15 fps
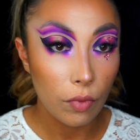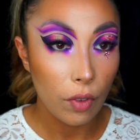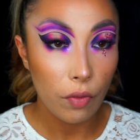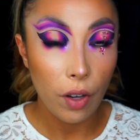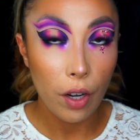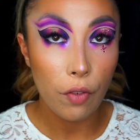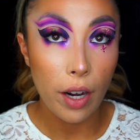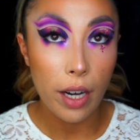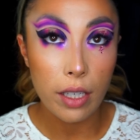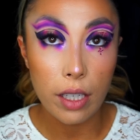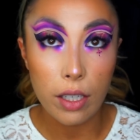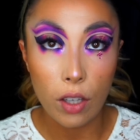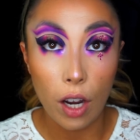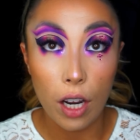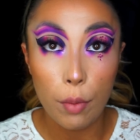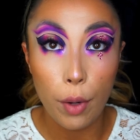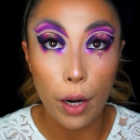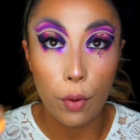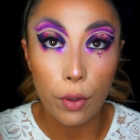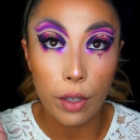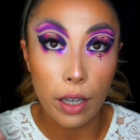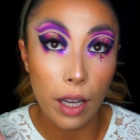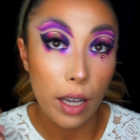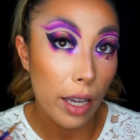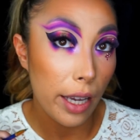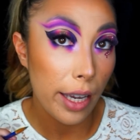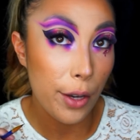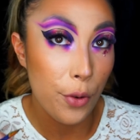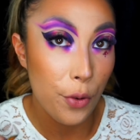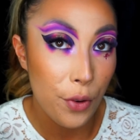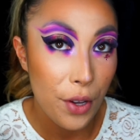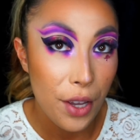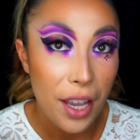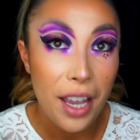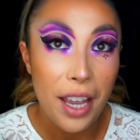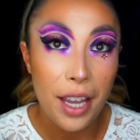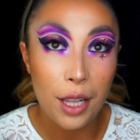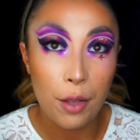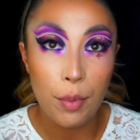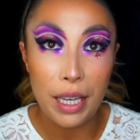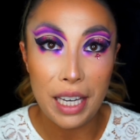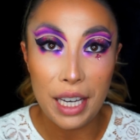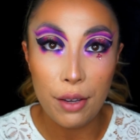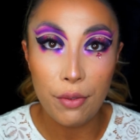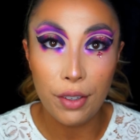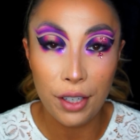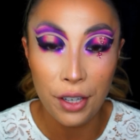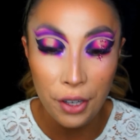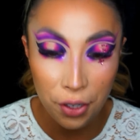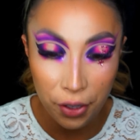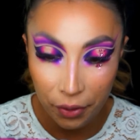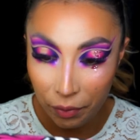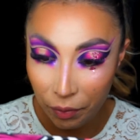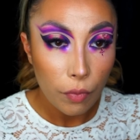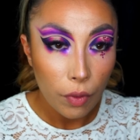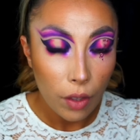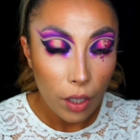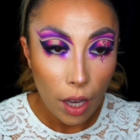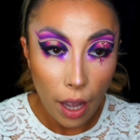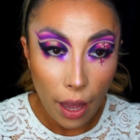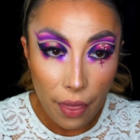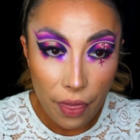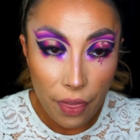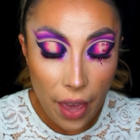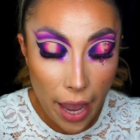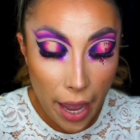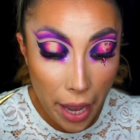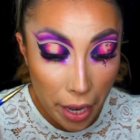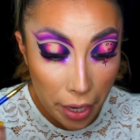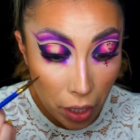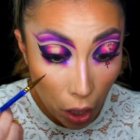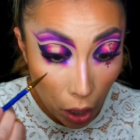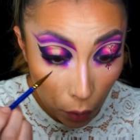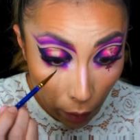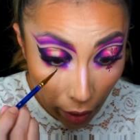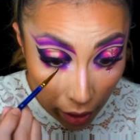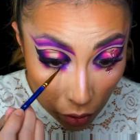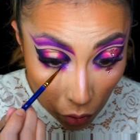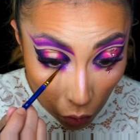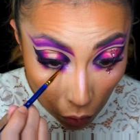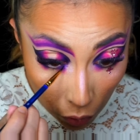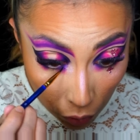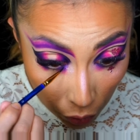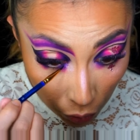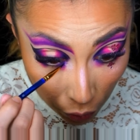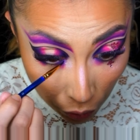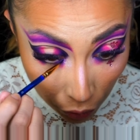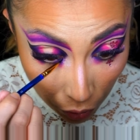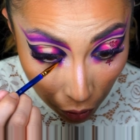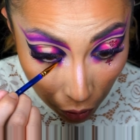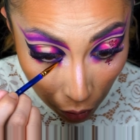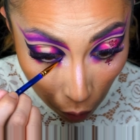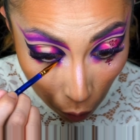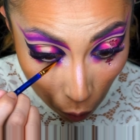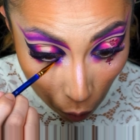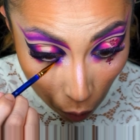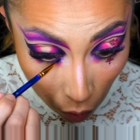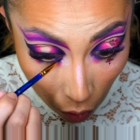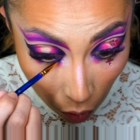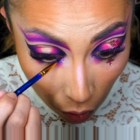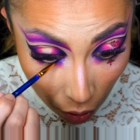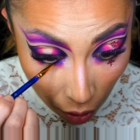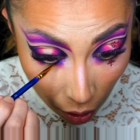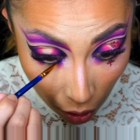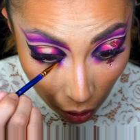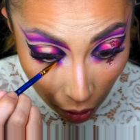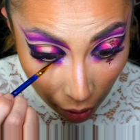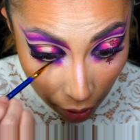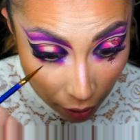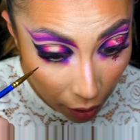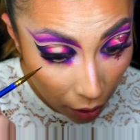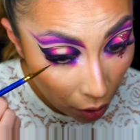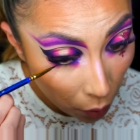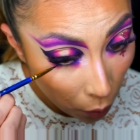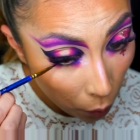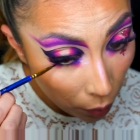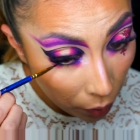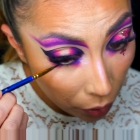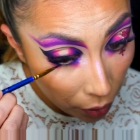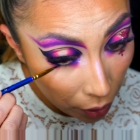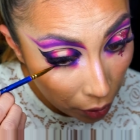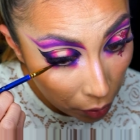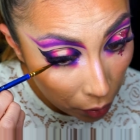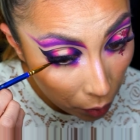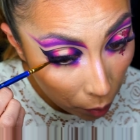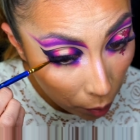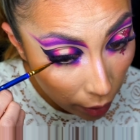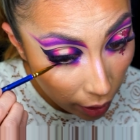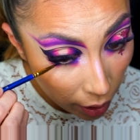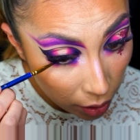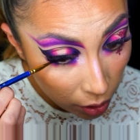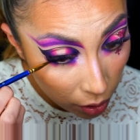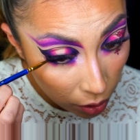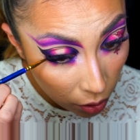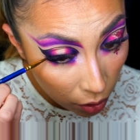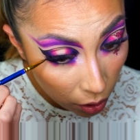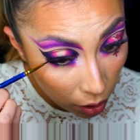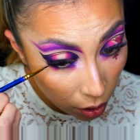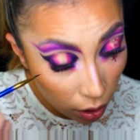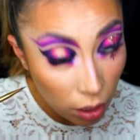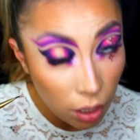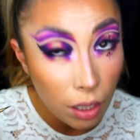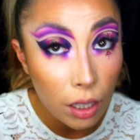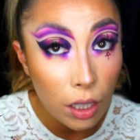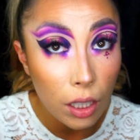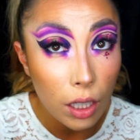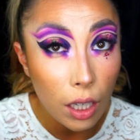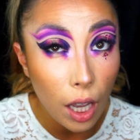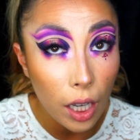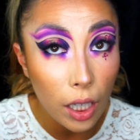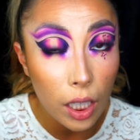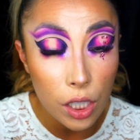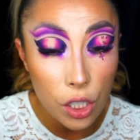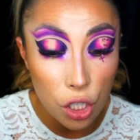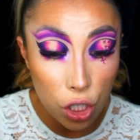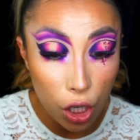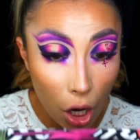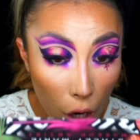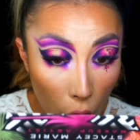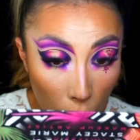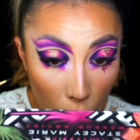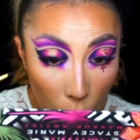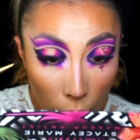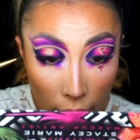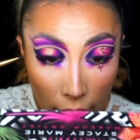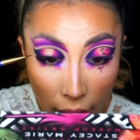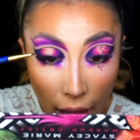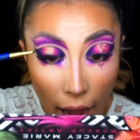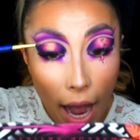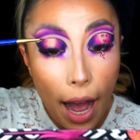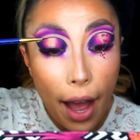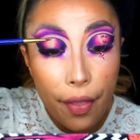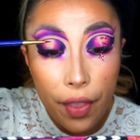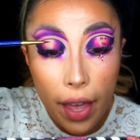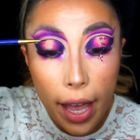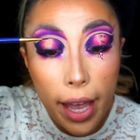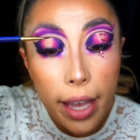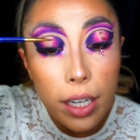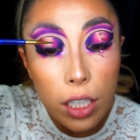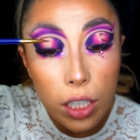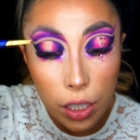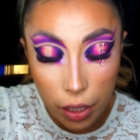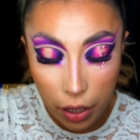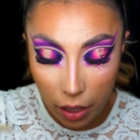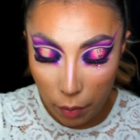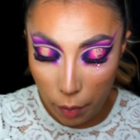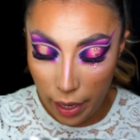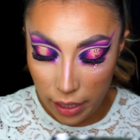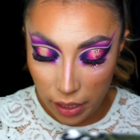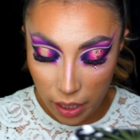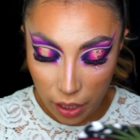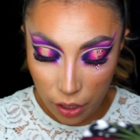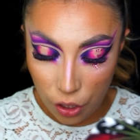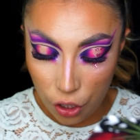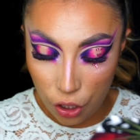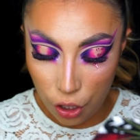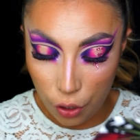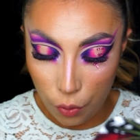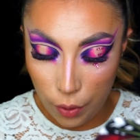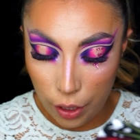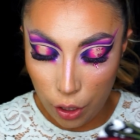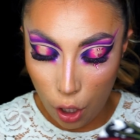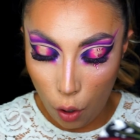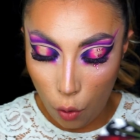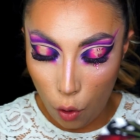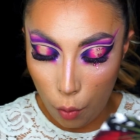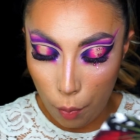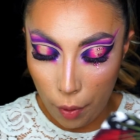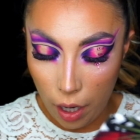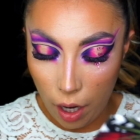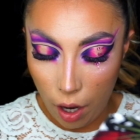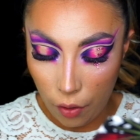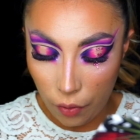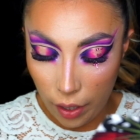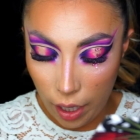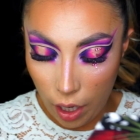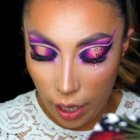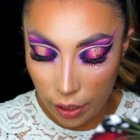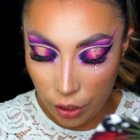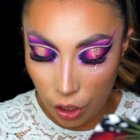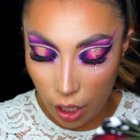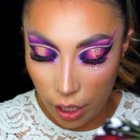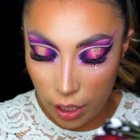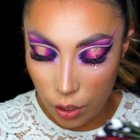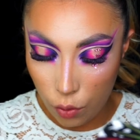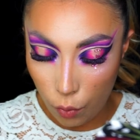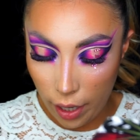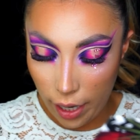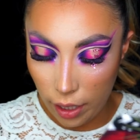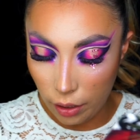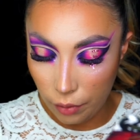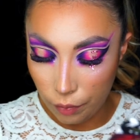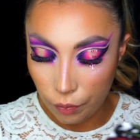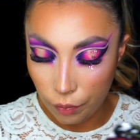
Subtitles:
I raise this eyebrow, it'll be even. And then I went under the waterline with this pencil, like so. And then the best thing to do is go up along the lash line as well.